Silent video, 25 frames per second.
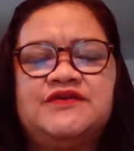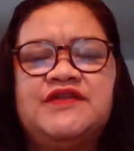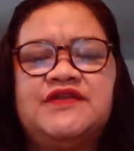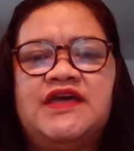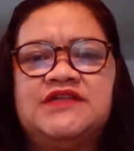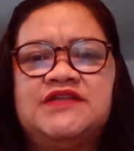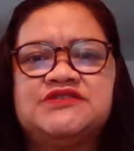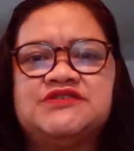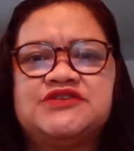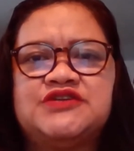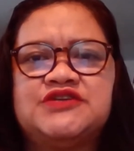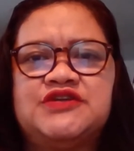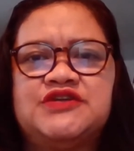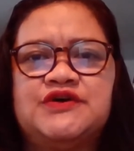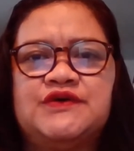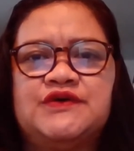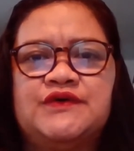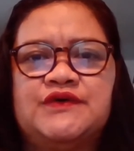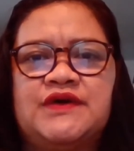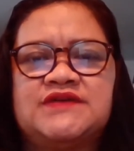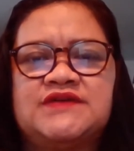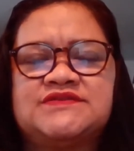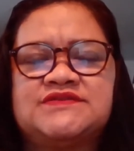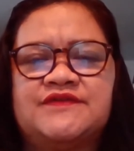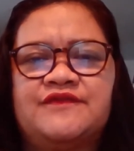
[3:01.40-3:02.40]
need to do
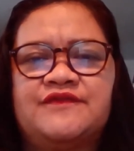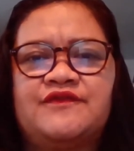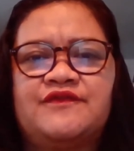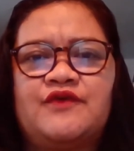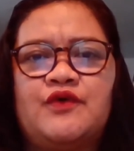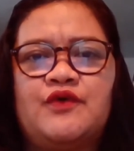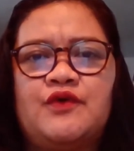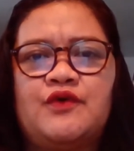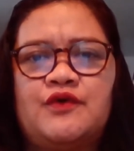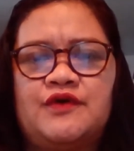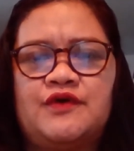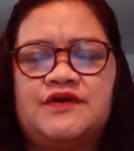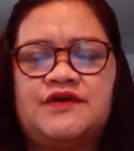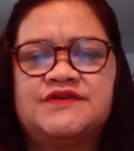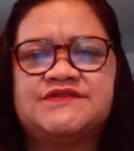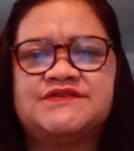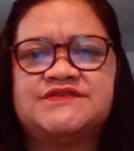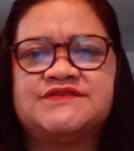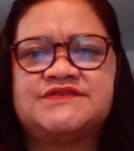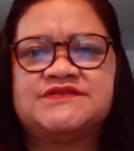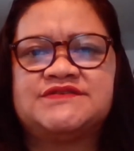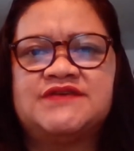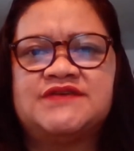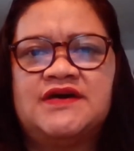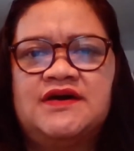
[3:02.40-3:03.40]
is, of
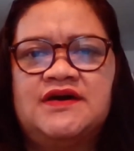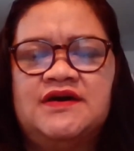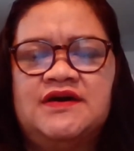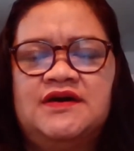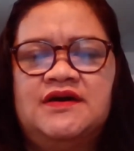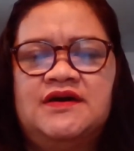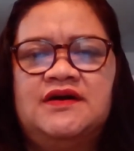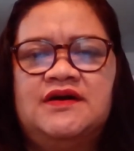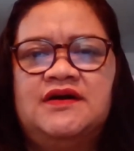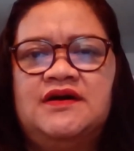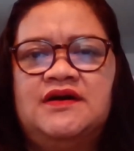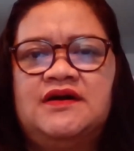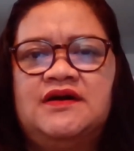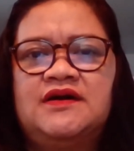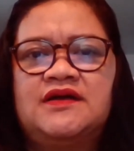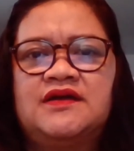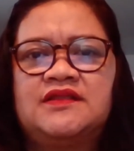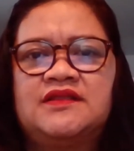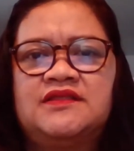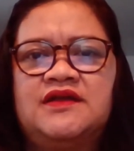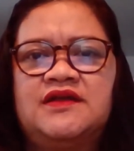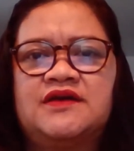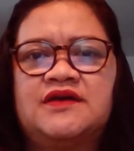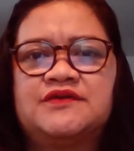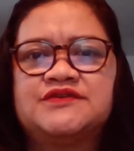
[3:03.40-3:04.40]
course,
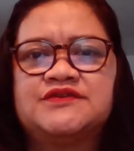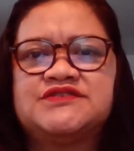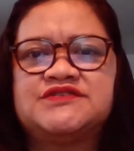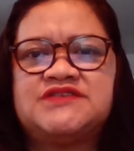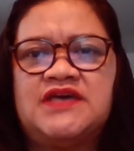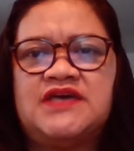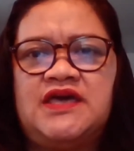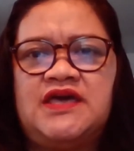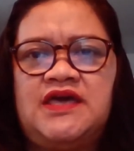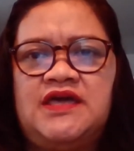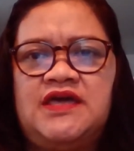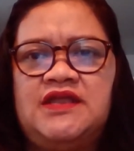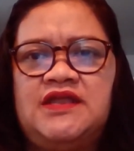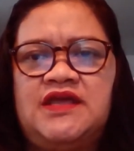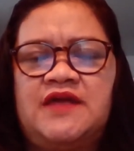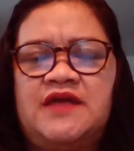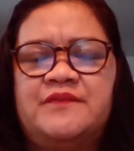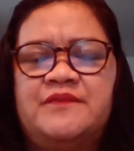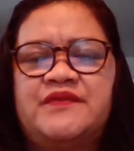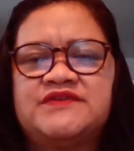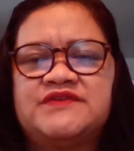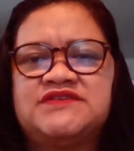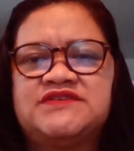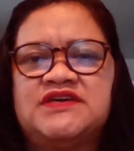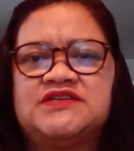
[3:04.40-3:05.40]
the routine and
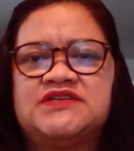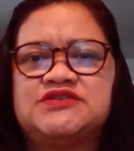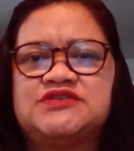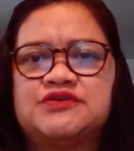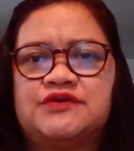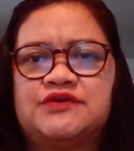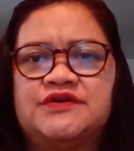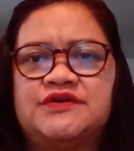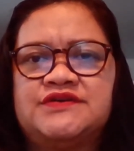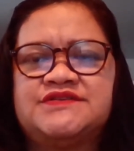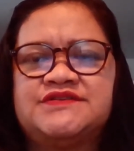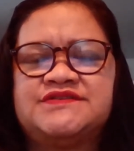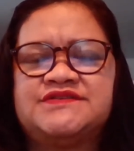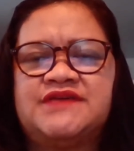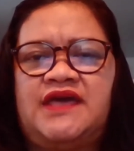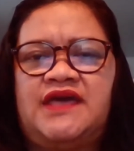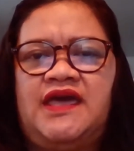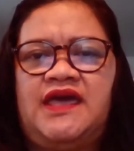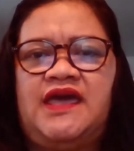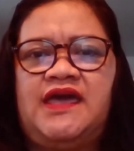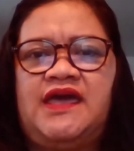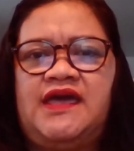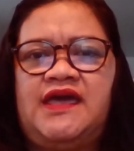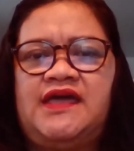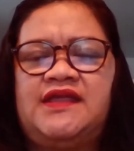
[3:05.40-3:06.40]
procedures
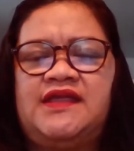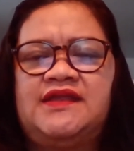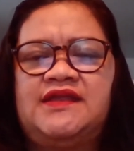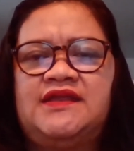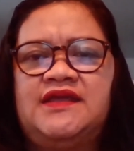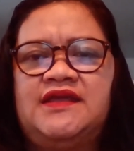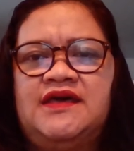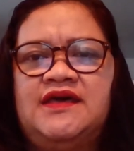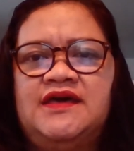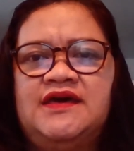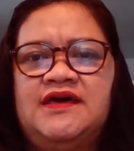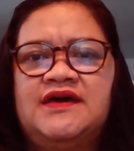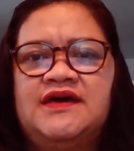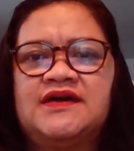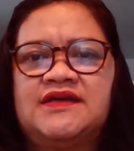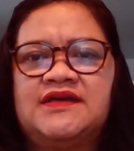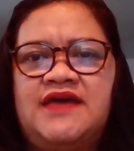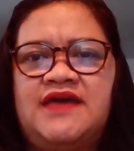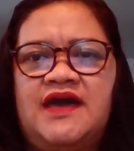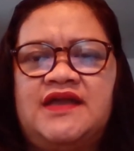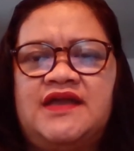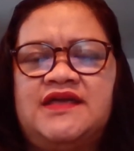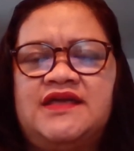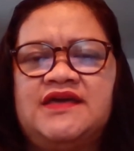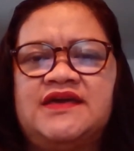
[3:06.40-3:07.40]
in
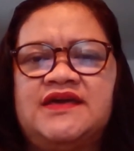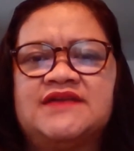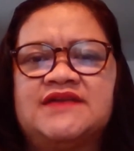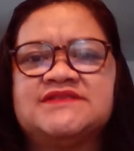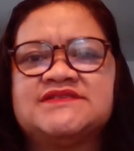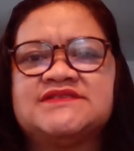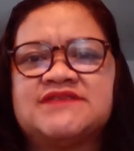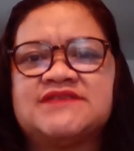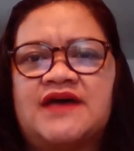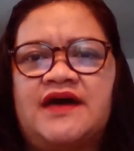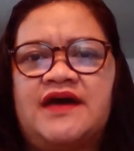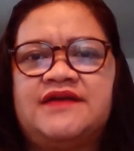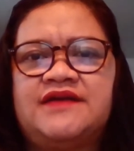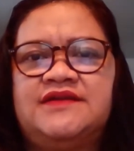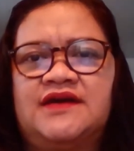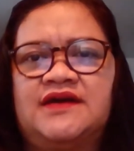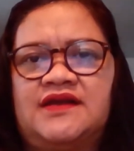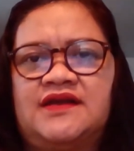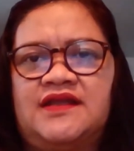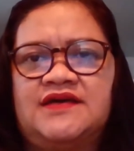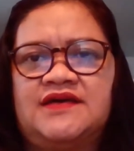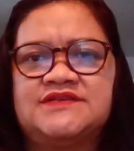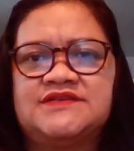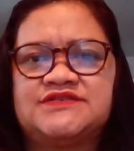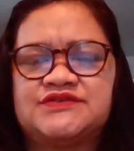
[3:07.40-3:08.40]
getting inside the
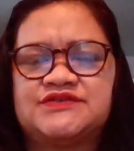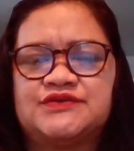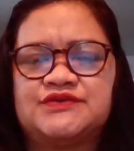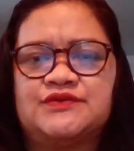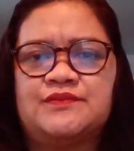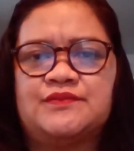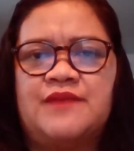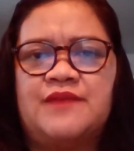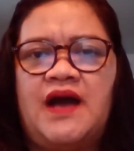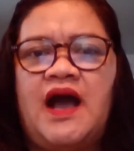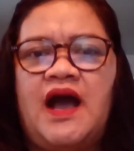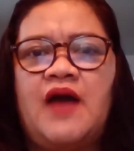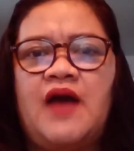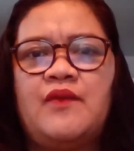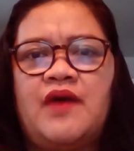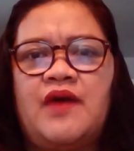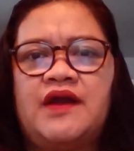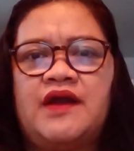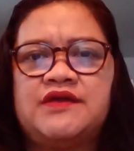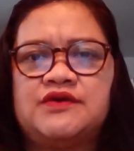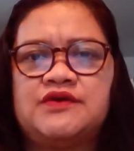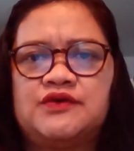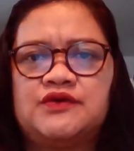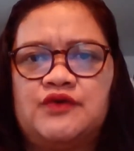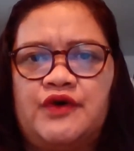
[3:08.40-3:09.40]
classroom. How are
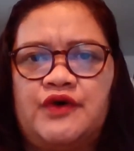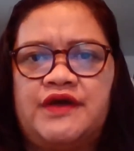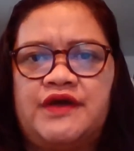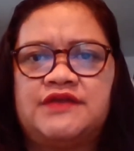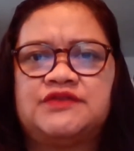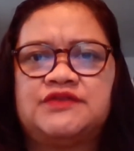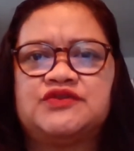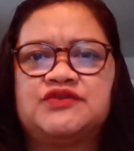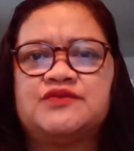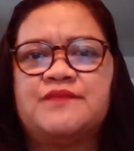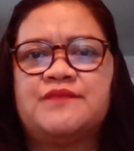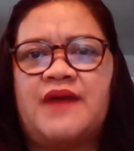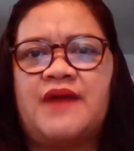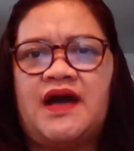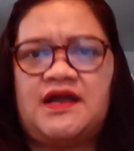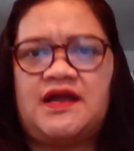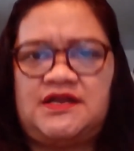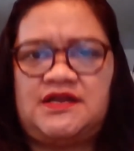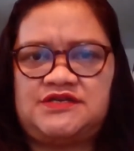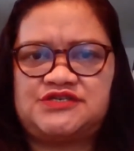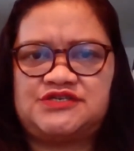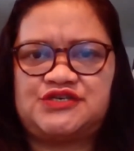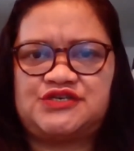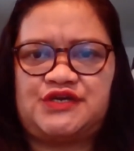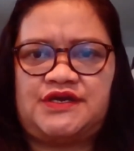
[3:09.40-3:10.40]
you going to
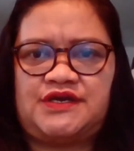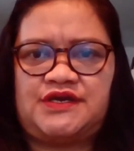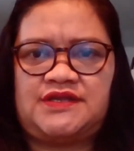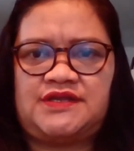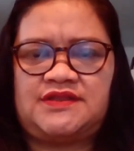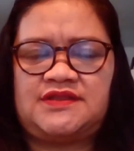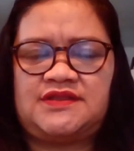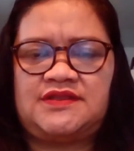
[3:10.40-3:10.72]
manage it?